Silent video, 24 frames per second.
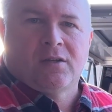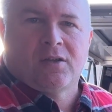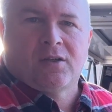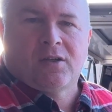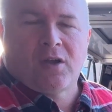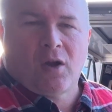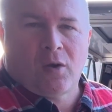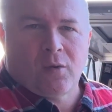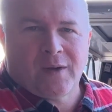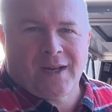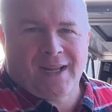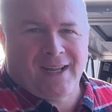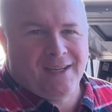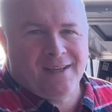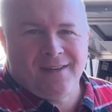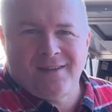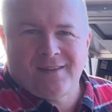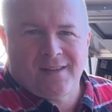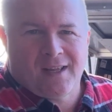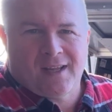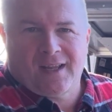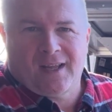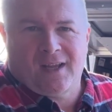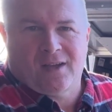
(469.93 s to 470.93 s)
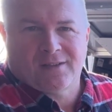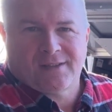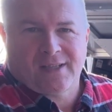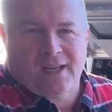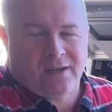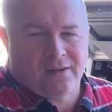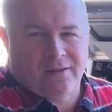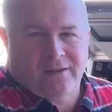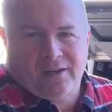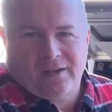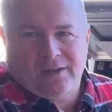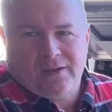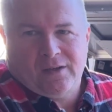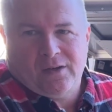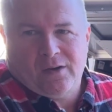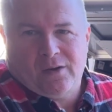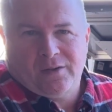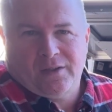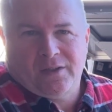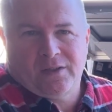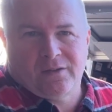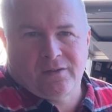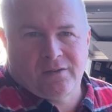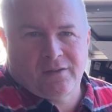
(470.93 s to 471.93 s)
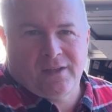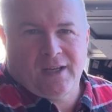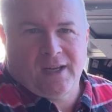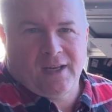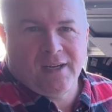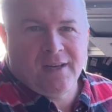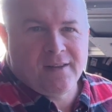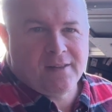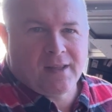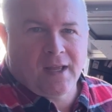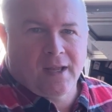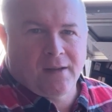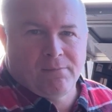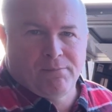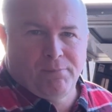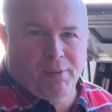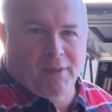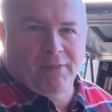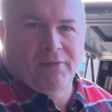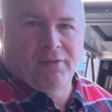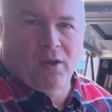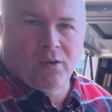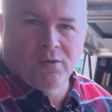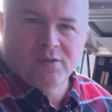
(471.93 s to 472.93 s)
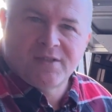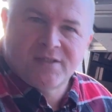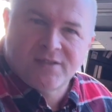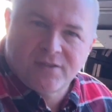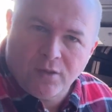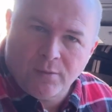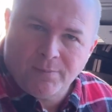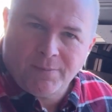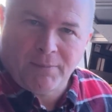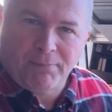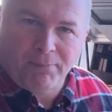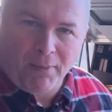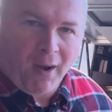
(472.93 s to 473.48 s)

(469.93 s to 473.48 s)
go to anything else. I don't, you know, anything but those stupid